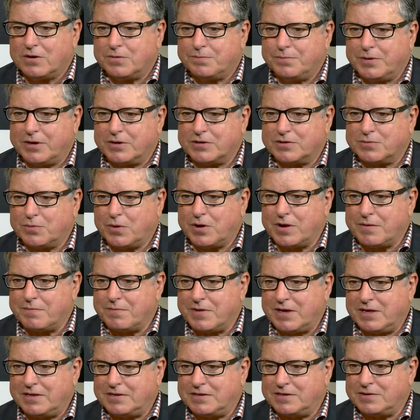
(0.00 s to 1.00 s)
Because what it
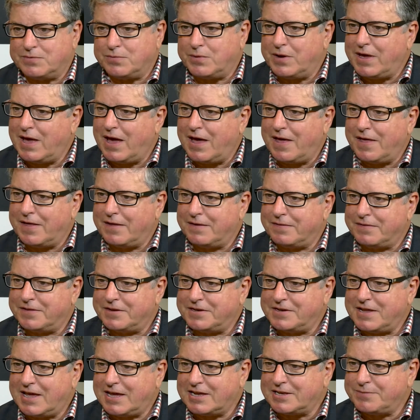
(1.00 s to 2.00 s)
means is we are the
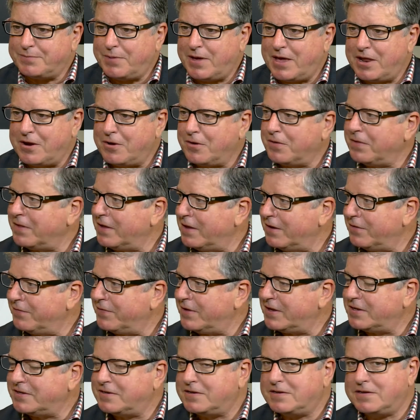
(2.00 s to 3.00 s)
taxpayer, not the
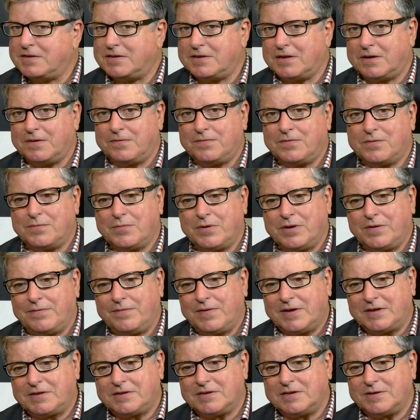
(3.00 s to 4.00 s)
investors. So from an
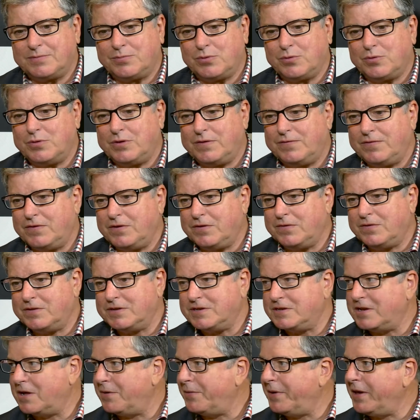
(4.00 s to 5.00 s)
investor's point of view,
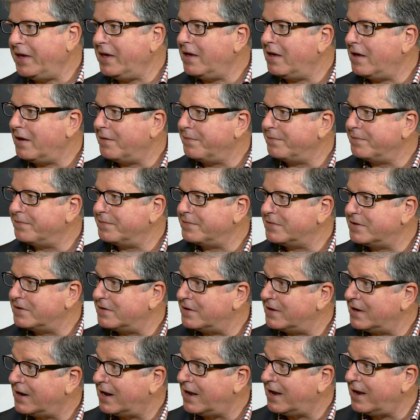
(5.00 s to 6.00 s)
there's no income
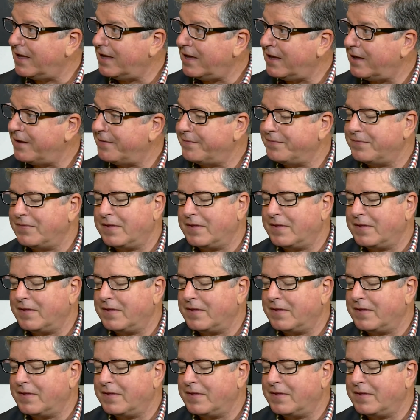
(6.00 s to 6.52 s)
to declare.